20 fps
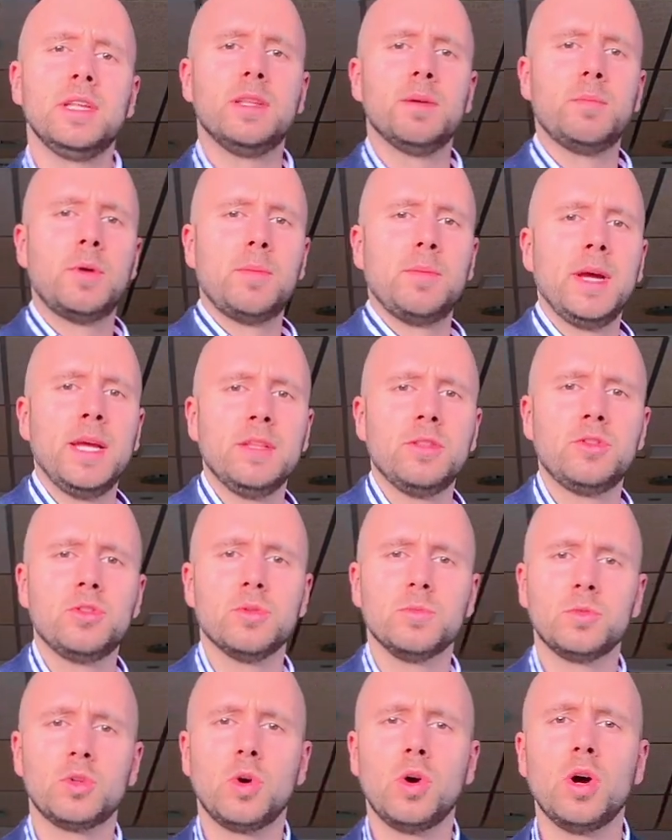the
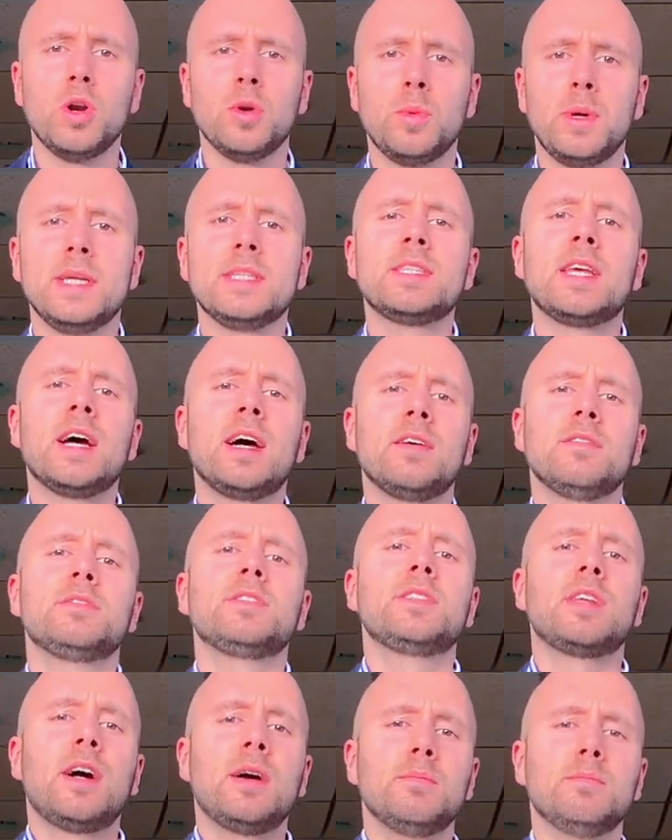momentum, to always have
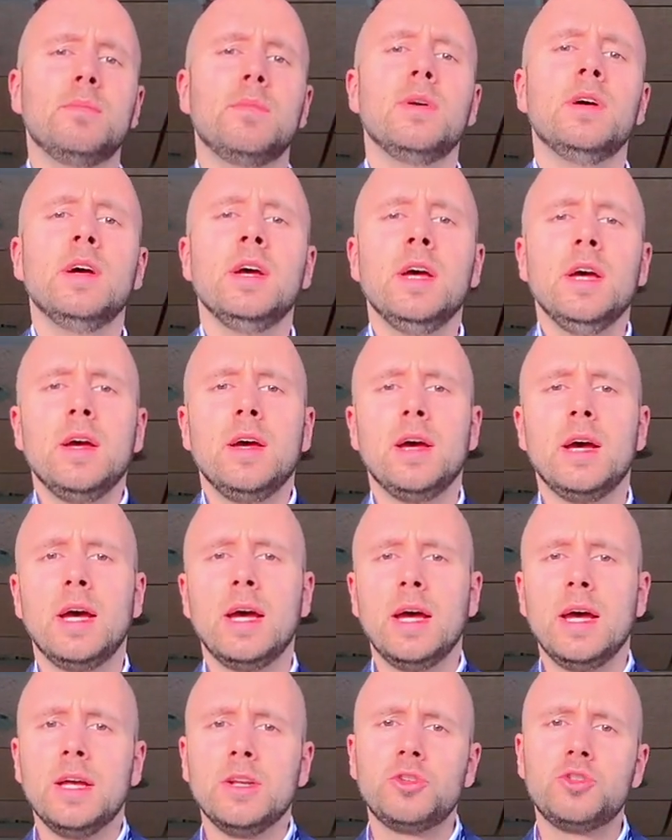some
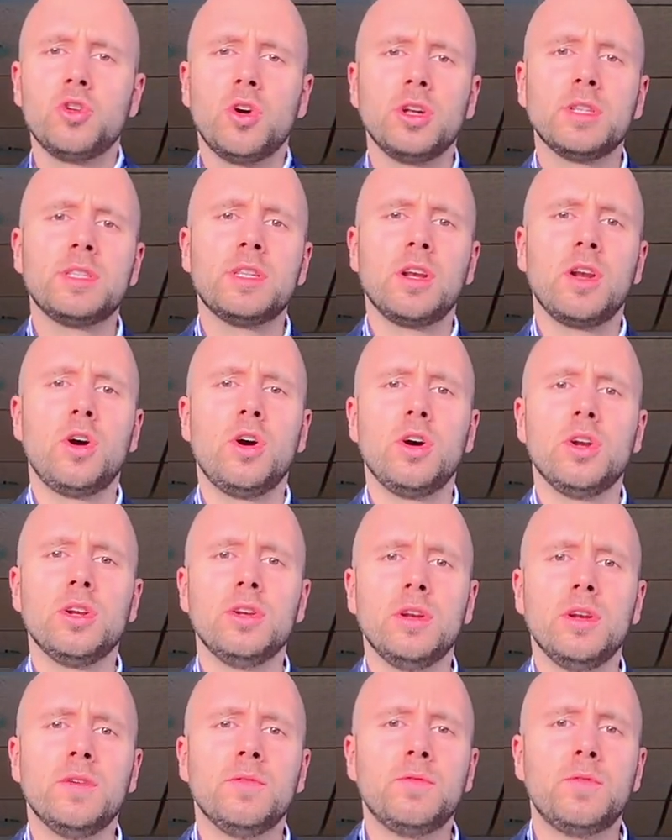throttle
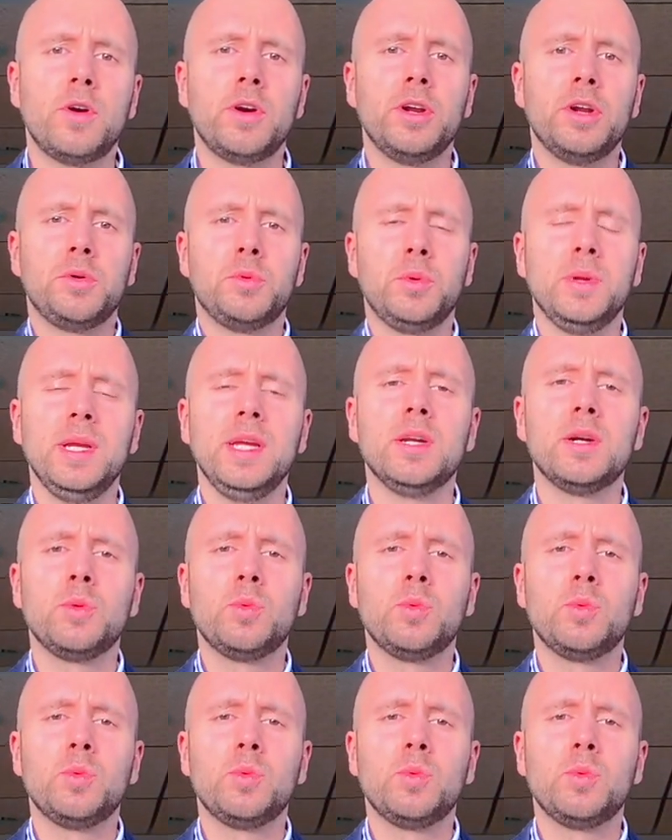on for your rear